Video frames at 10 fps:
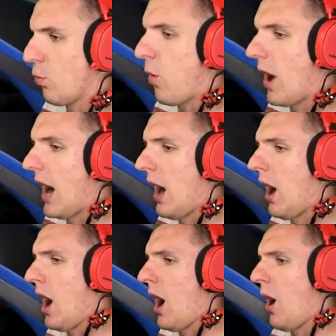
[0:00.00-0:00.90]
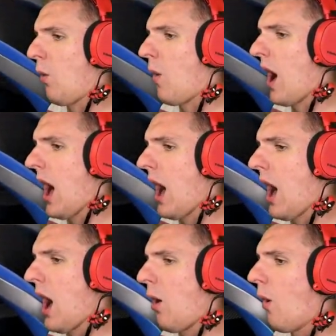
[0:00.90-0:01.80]
Whoa,
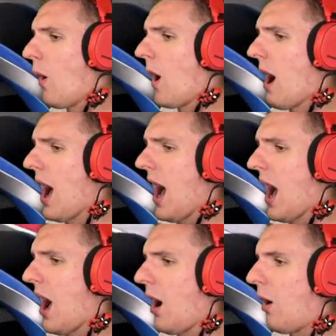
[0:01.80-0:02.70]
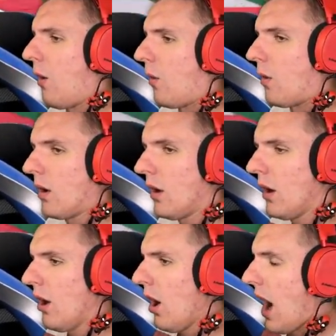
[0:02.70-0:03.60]
whoa,
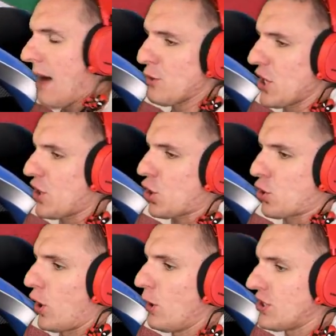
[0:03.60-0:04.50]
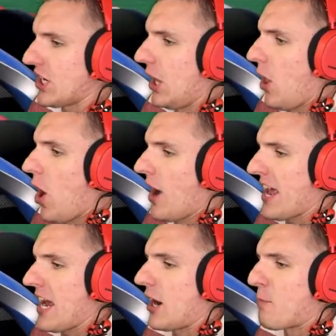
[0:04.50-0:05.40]
whoa! I'm just cruising along
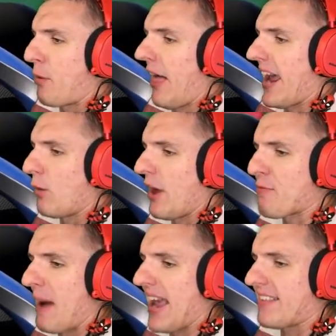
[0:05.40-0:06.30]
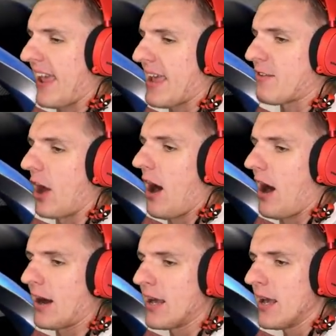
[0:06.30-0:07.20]
here, playing with my ding
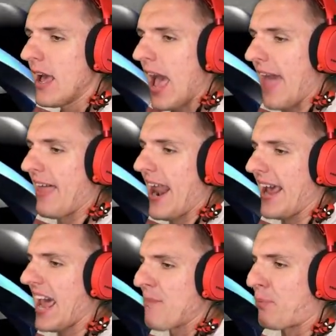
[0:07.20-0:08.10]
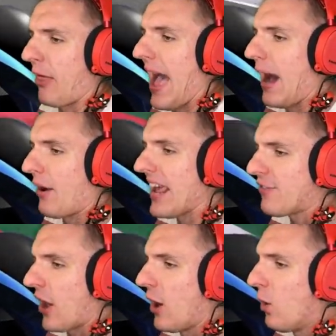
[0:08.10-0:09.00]
dong, and then I get plowed
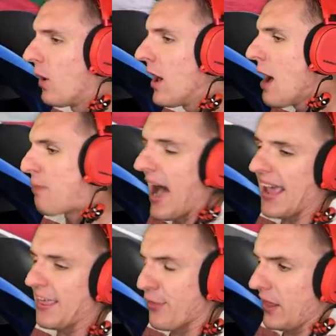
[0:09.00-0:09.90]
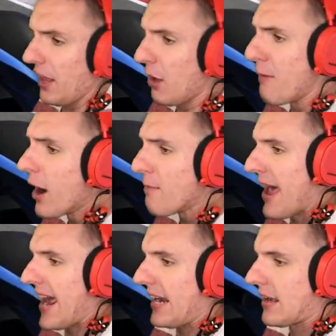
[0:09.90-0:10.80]
into by the little
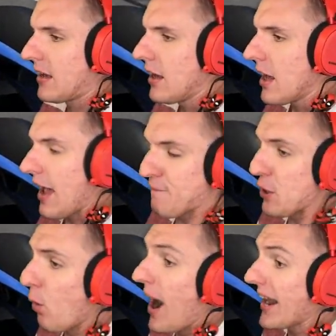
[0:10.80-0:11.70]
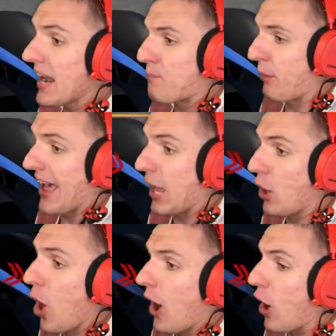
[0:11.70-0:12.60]
mermaid. If you wanted to play
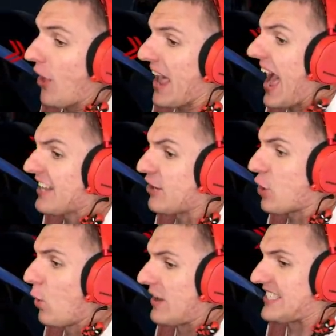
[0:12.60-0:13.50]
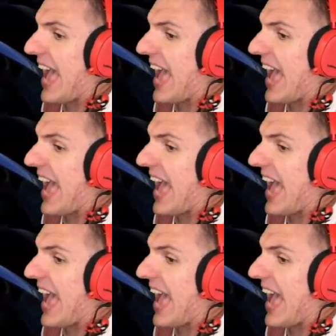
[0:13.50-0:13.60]
along, all you had to do was